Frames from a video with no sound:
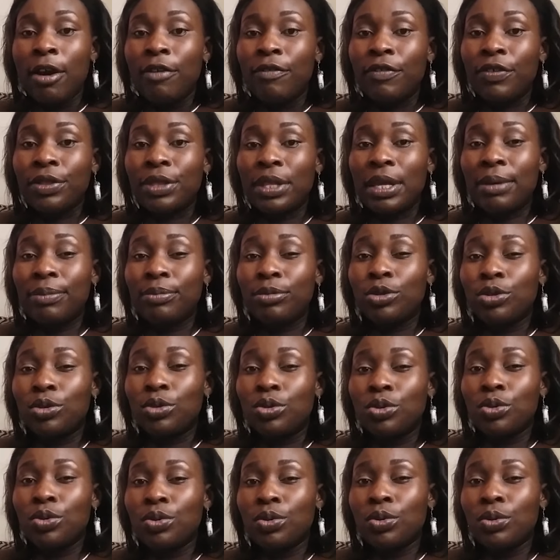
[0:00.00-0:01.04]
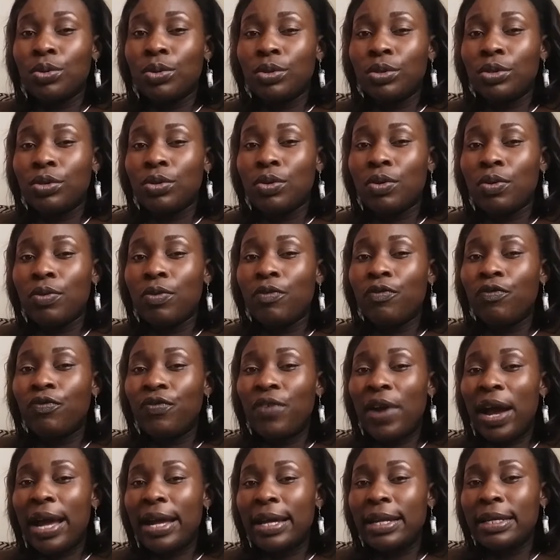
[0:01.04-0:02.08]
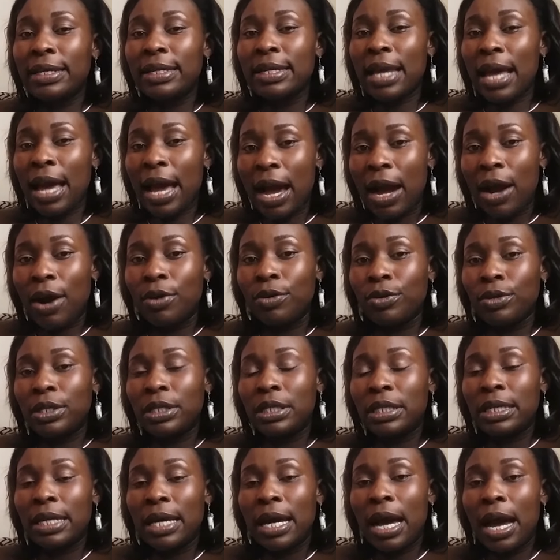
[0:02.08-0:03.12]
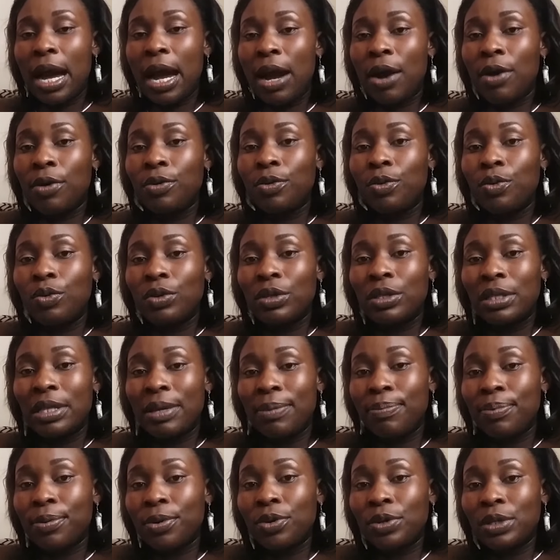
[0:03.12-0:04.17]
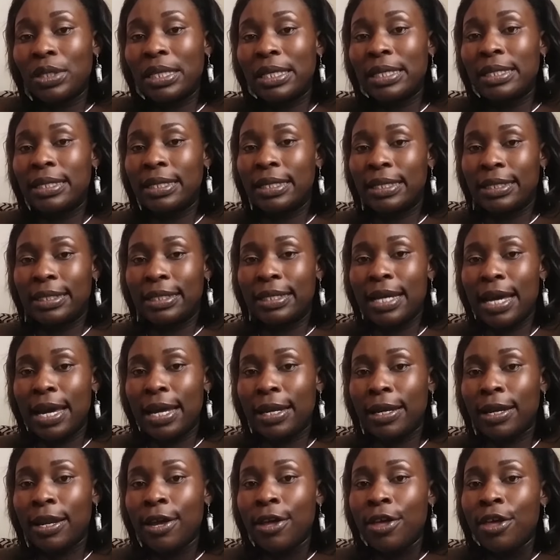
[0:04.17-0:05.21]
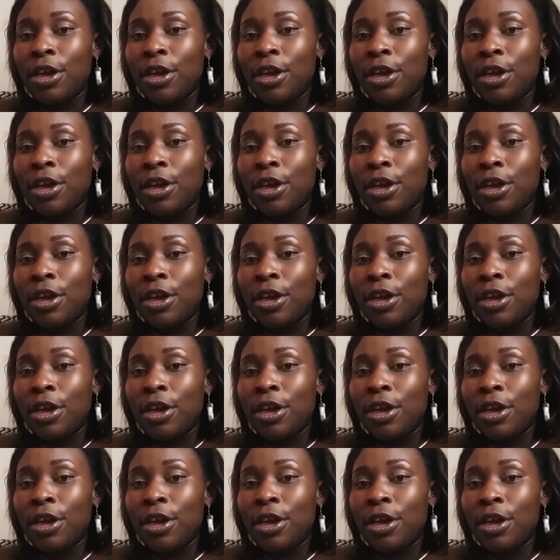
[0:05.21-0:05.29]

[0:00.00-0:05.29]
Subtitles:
for them to find out how the process is done.